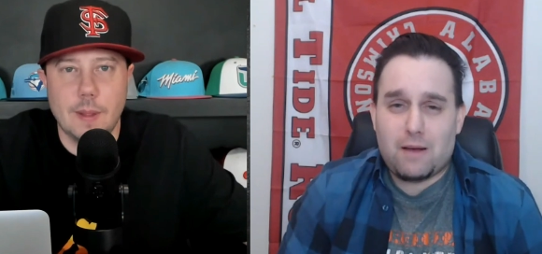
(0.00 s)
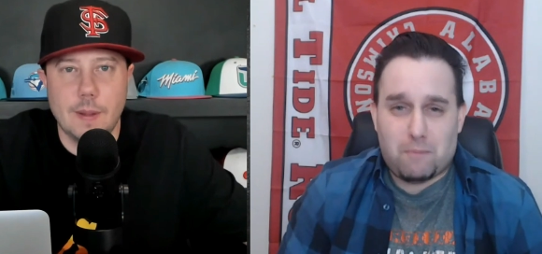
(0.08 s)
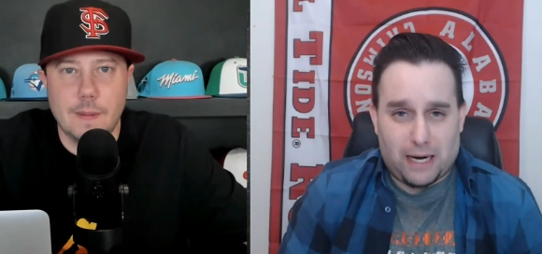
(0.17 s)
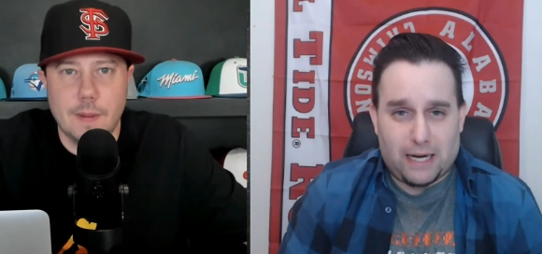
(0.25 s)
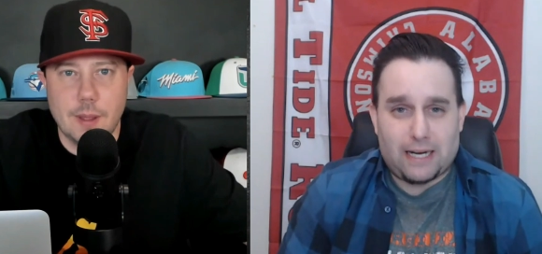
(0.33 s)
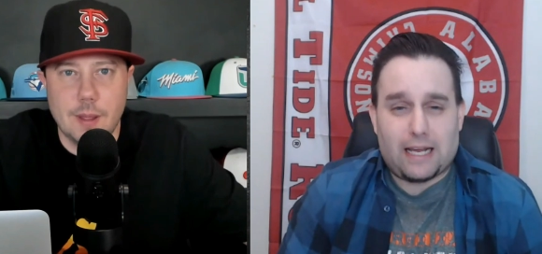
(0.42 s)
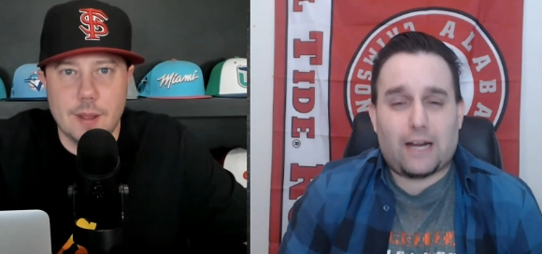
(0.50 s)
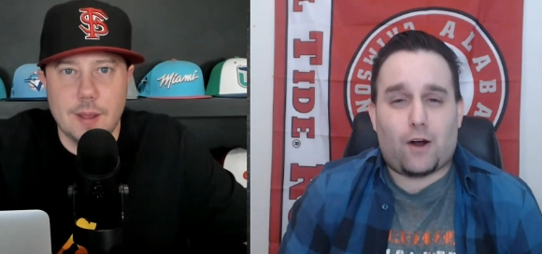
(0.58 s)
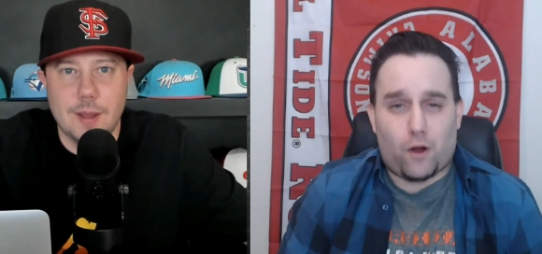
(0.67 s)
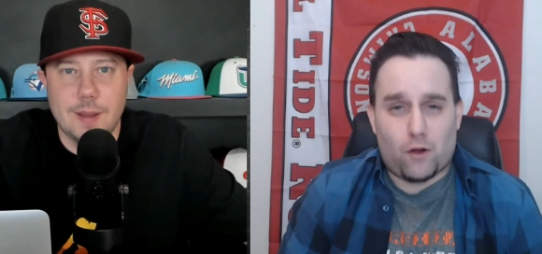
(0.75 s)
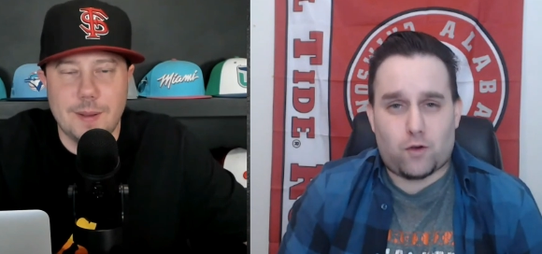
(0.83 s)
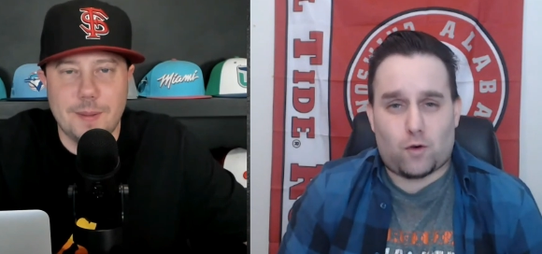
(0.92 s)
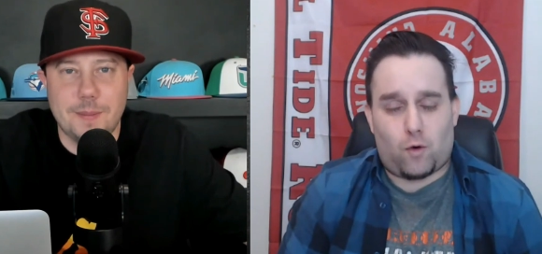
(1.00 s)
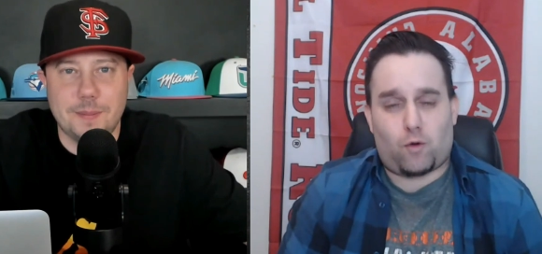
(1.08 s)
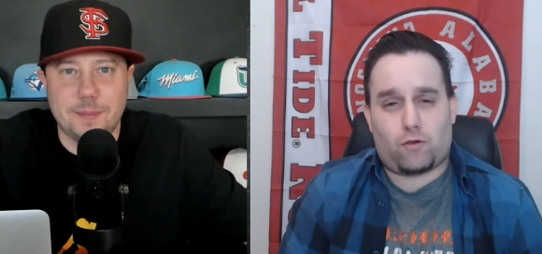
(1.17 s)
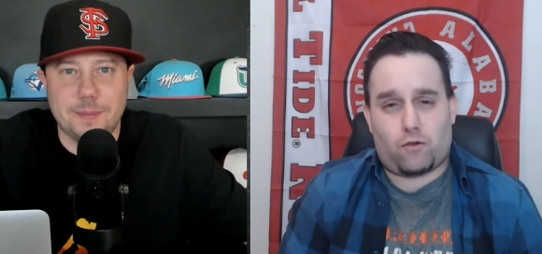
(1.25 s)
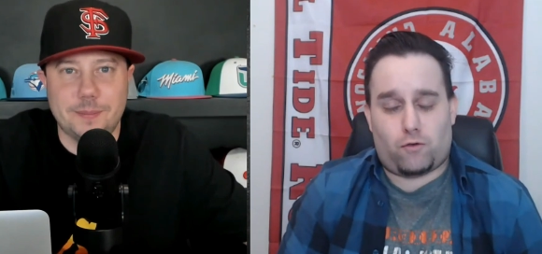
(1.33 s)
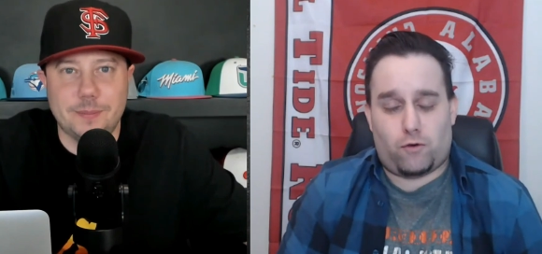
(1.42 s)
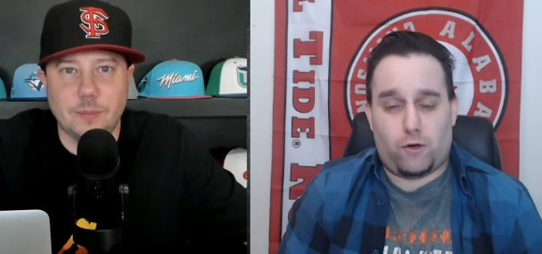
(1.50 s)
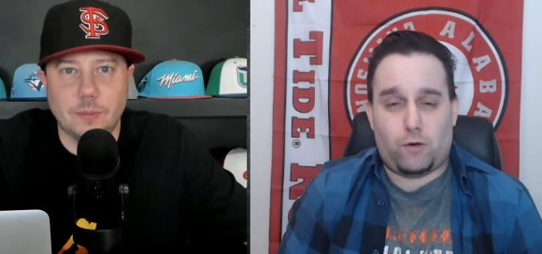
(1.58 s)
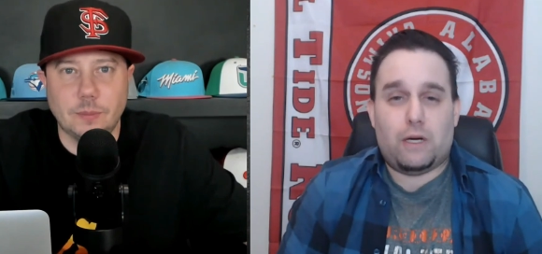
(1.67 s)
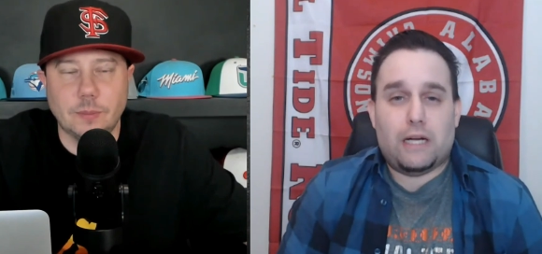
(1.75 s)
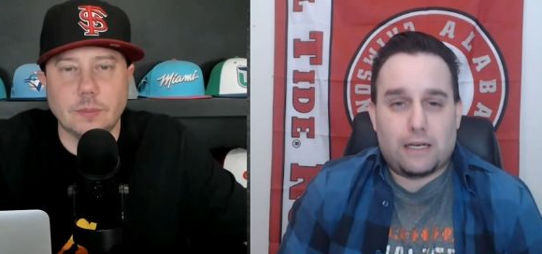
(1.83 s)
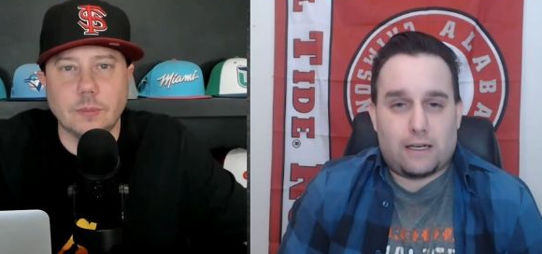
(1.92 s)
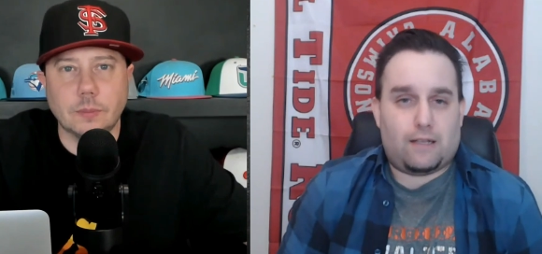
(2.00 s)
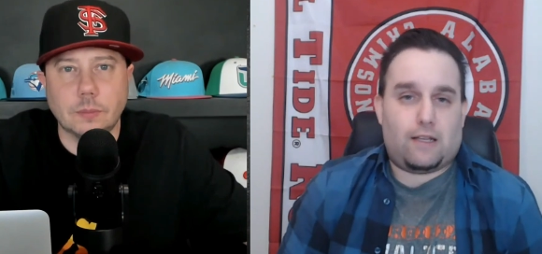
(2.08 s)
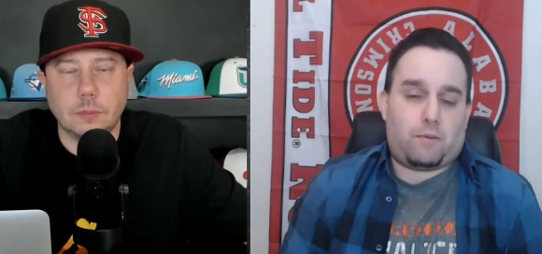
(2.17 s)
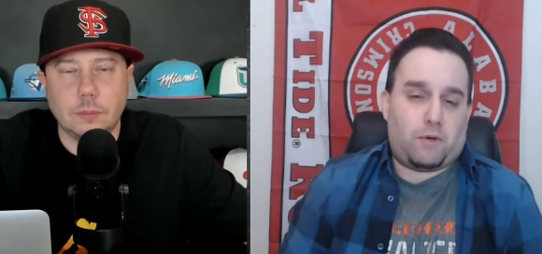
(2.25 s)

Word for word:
Speaker 1: But it also holds true to this